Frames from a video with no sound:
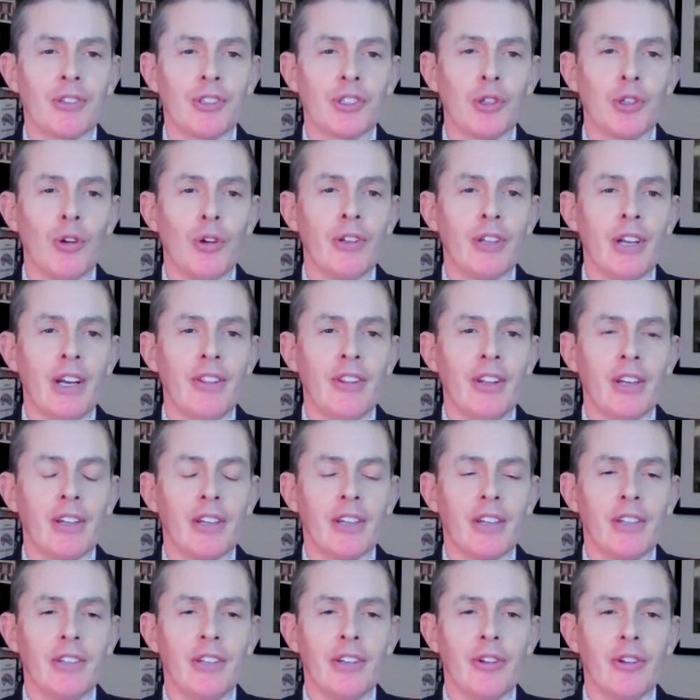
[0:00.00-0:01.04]
sold on
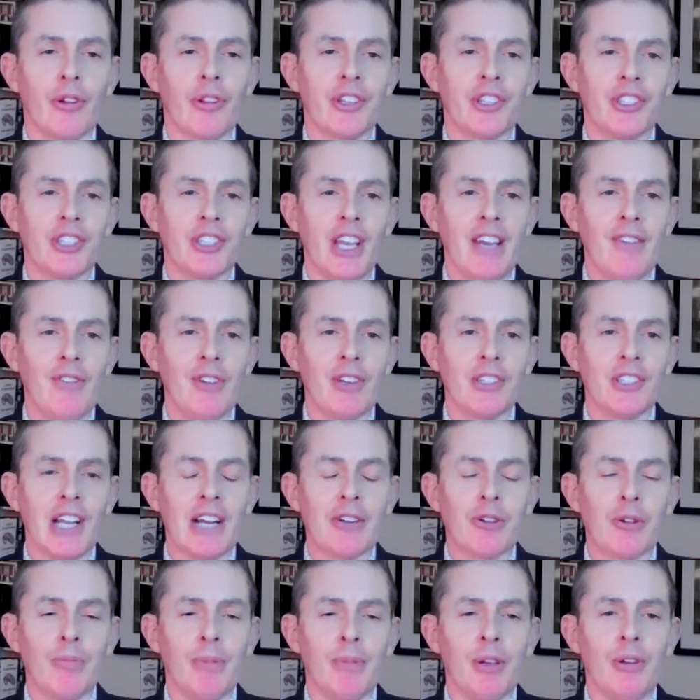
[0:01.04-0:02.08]
the savings
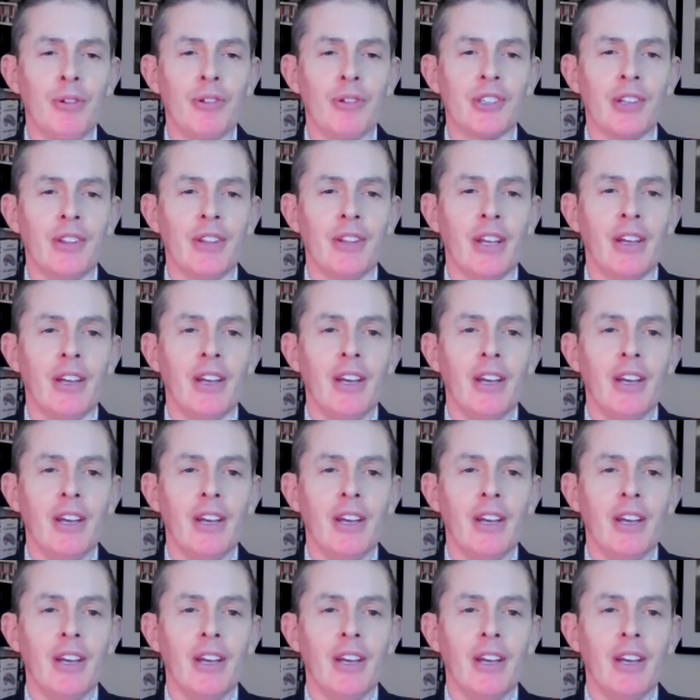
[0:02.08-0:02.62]
attributes and